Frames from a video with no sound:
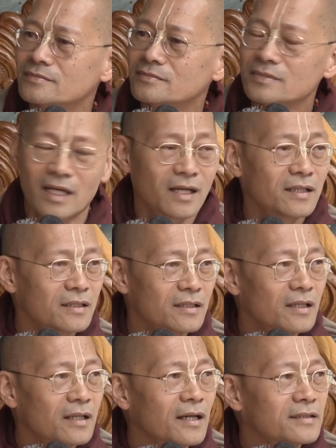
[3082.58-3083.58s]
Yeah,
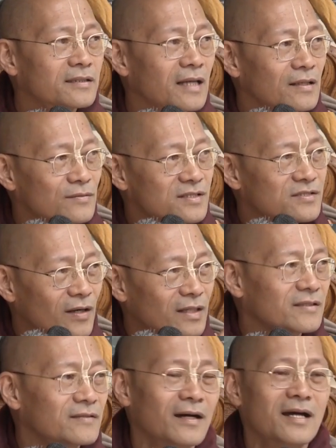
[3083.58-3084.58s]
that was
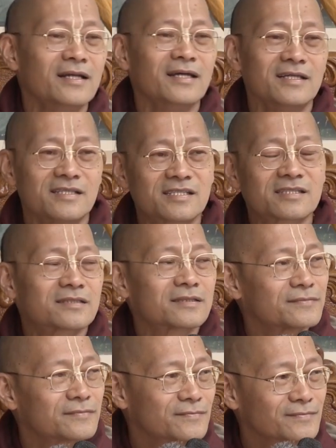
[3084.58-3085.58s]

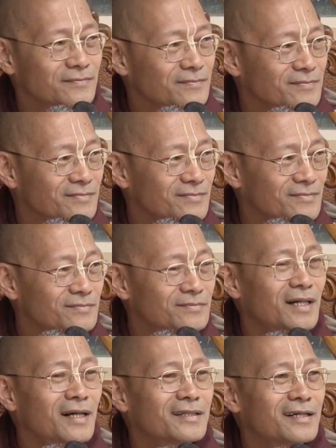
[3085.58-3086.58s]
Radharani's.
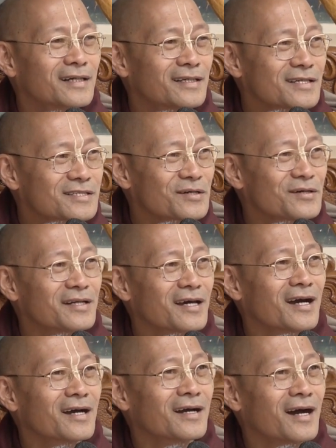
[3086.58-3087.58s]
Mother
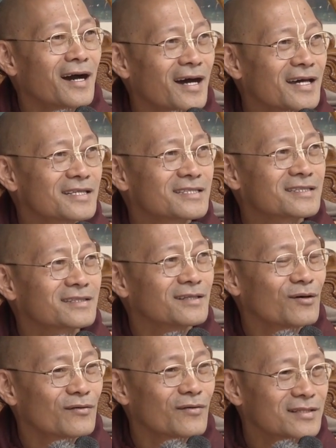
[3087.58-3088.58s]
Yaśodā asked,
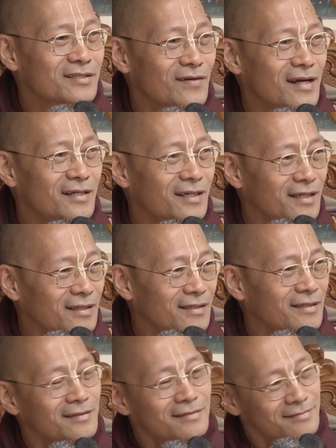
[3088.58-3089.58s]
or
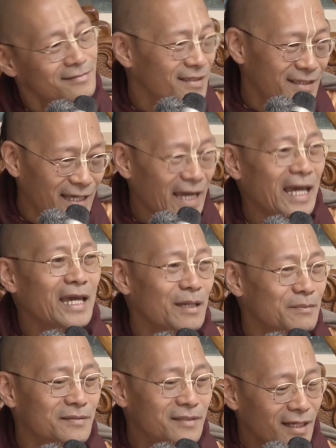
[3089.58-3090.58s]
Radharani
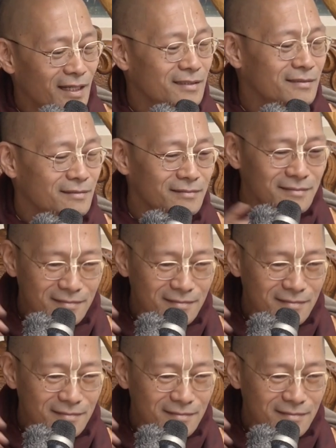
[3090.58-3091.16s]
gave that